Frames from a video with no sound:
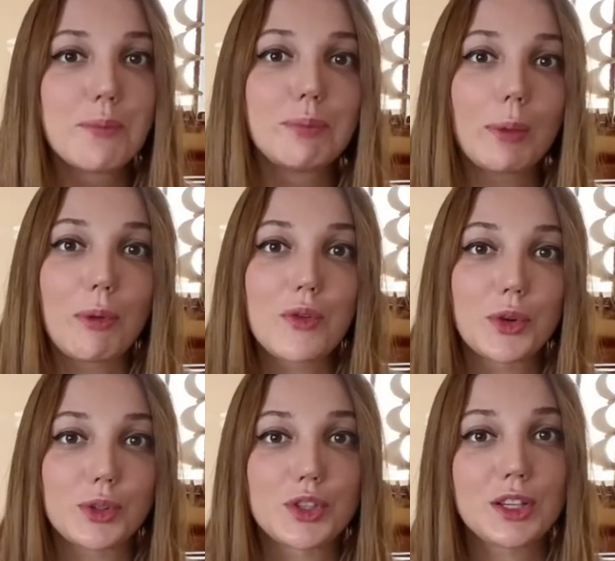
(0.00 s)
But before
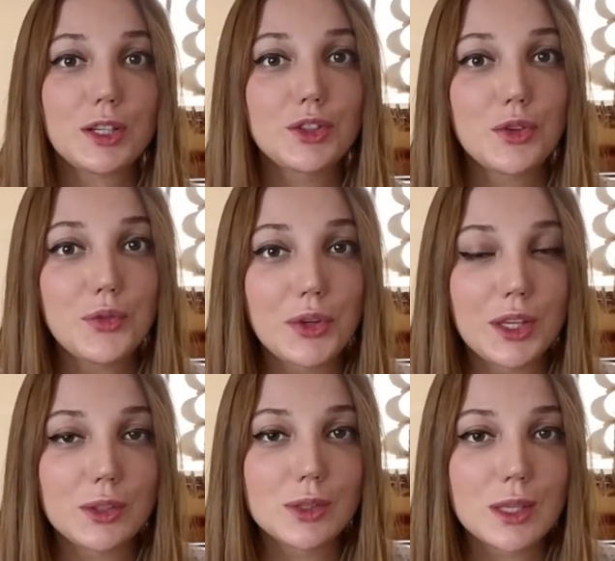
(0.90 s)
you start, don't
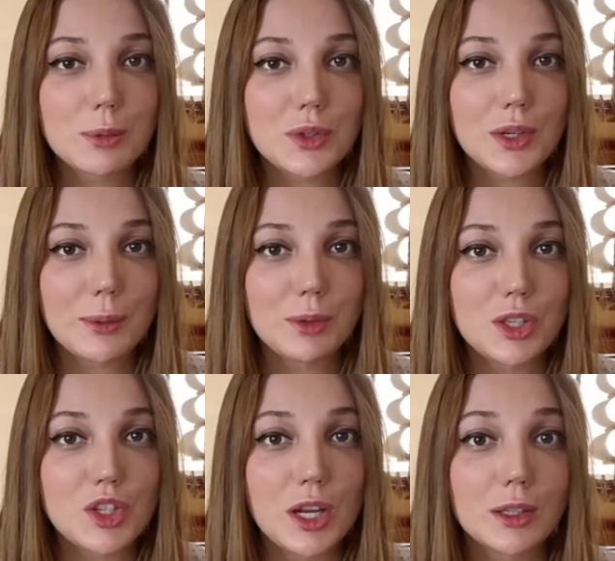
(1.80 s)
forget to subscribe to the
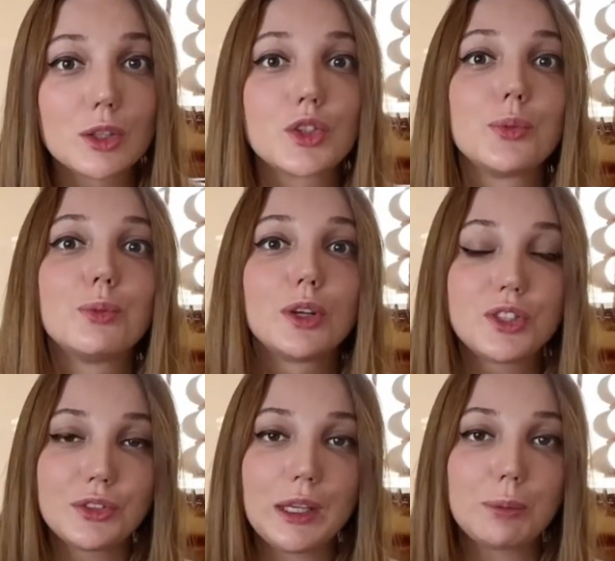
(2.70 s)
channel to
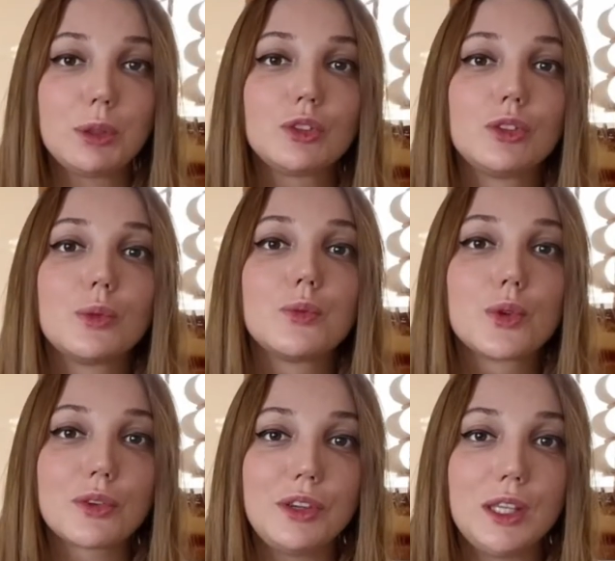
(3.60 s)
motivate me to do
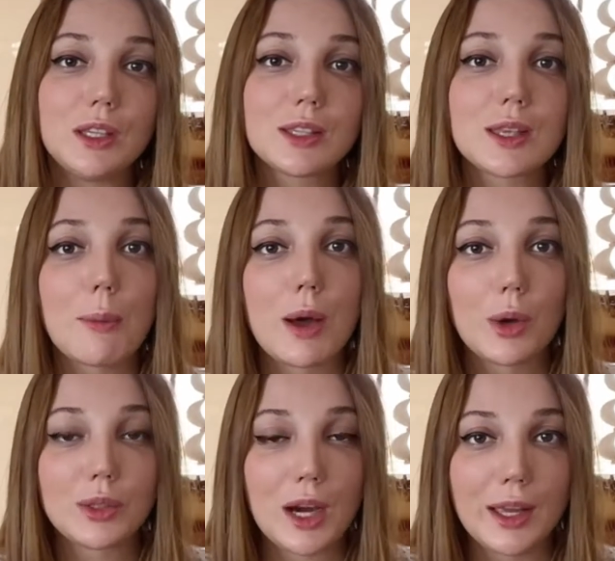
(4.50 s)
more videos
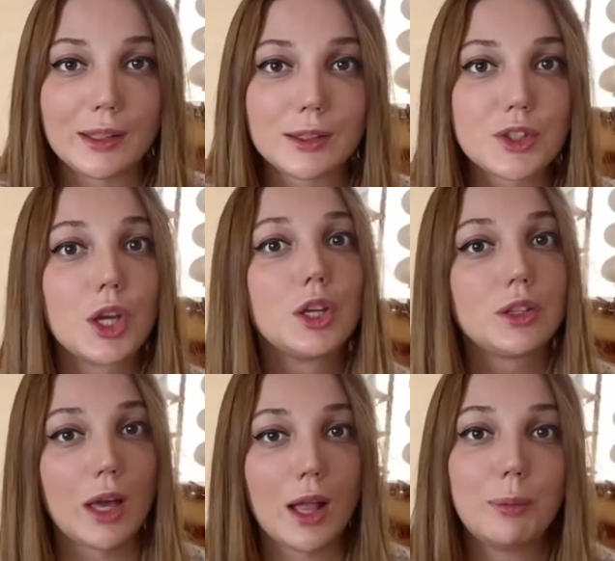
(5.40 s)
about IELTS to
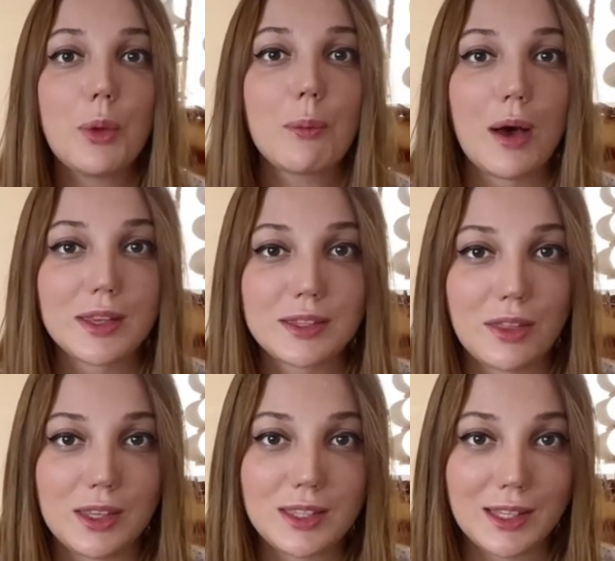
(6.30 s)
help you pass
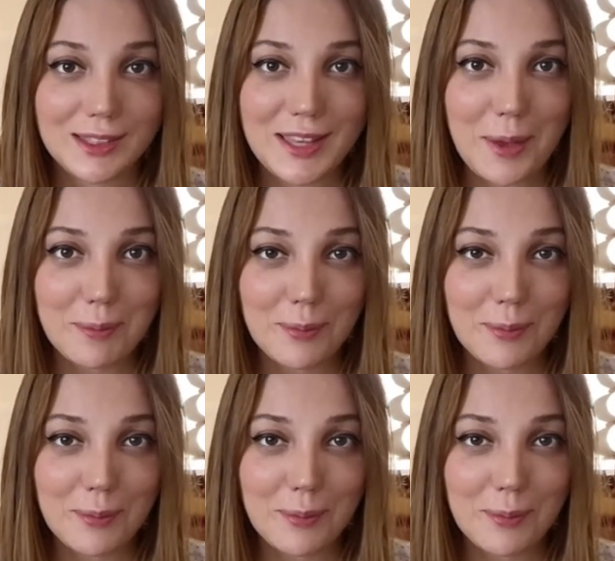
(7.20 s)
this exam.